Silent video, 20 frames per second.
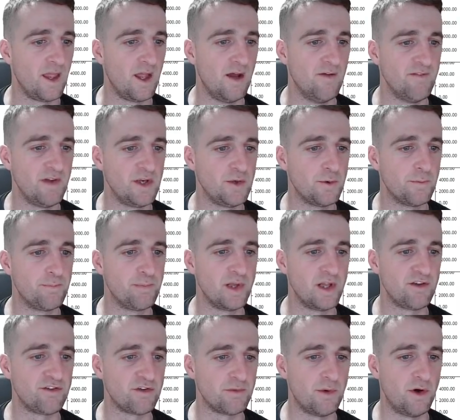and then you would
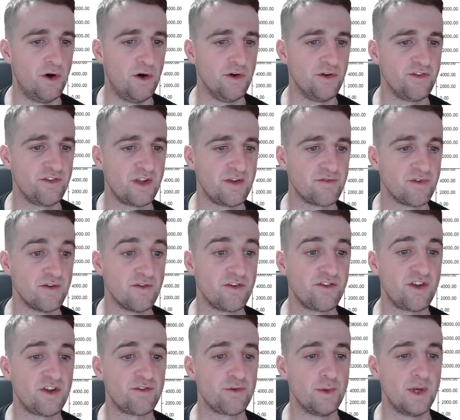place some orders either at the
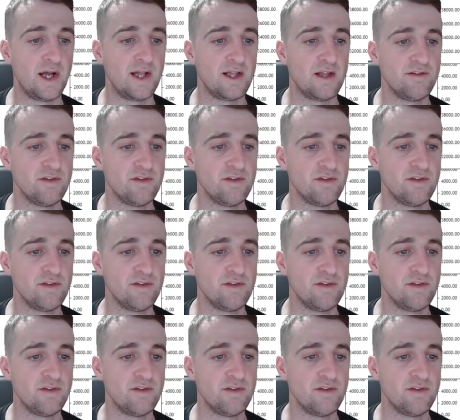618